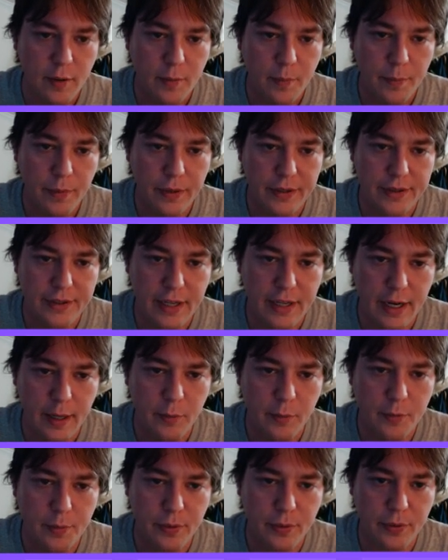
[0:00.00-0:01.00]
but then I
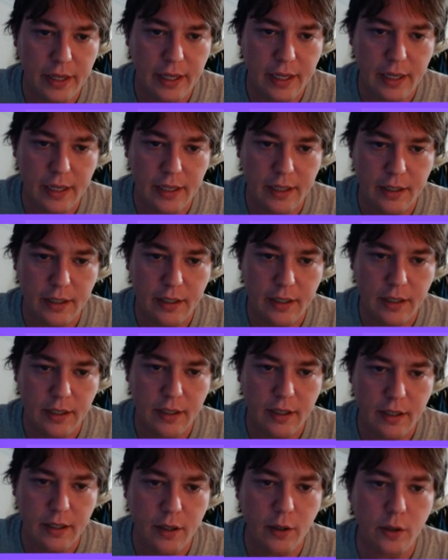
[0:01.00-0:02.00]
would play,
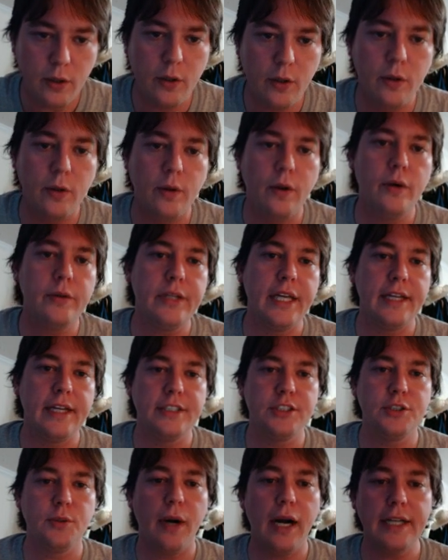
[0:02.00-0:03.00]
oh, okay,
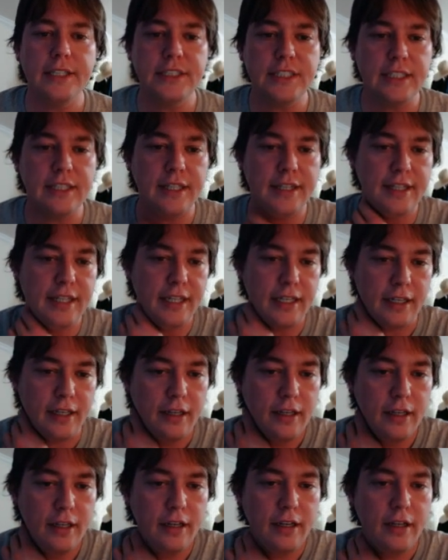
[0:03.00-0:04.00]
so I see the thing.
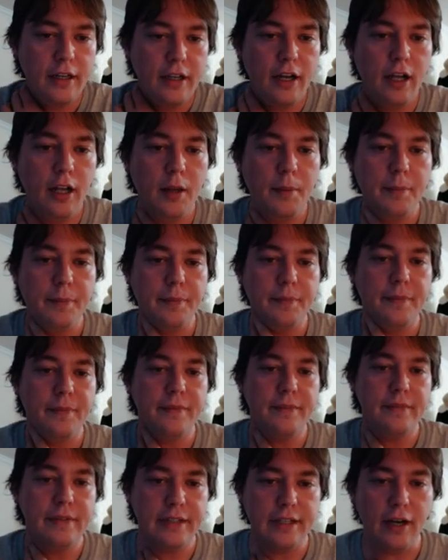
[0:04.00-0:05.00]
All
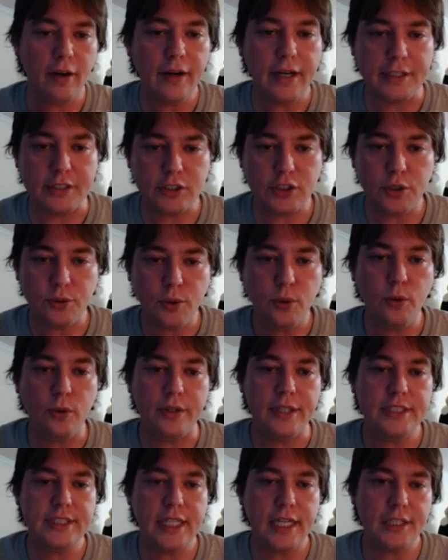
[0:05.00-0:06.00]
right, so cool,
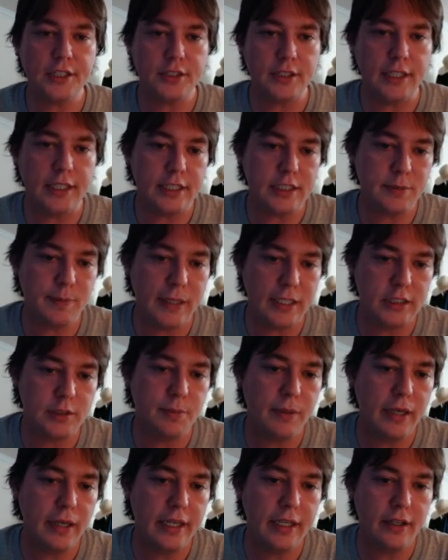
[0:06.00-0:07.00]
this actually expands
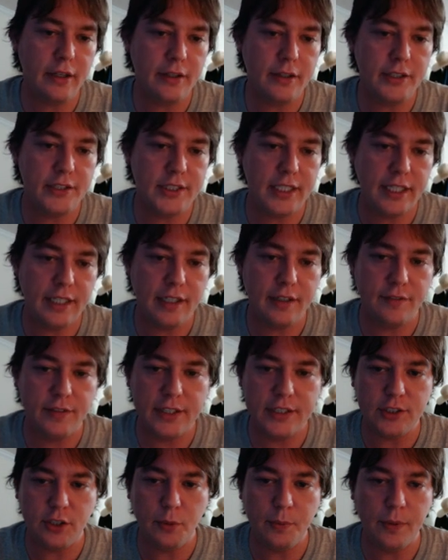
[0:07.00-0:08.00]
my understanding of
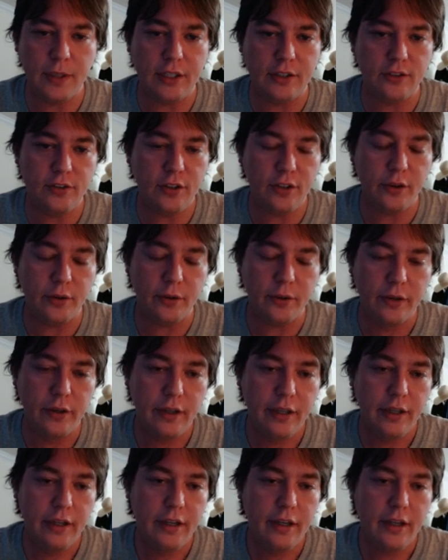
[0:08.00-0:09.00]
this opening too.
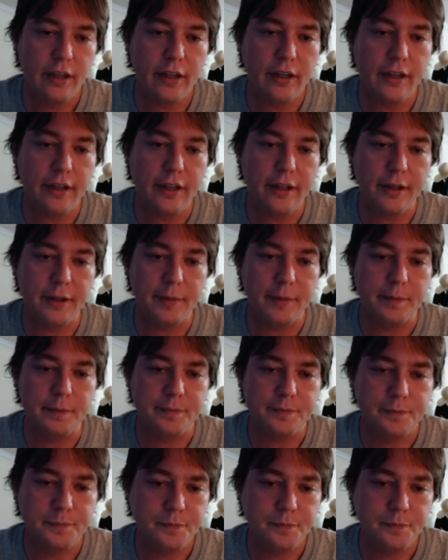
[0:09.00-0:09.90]
c5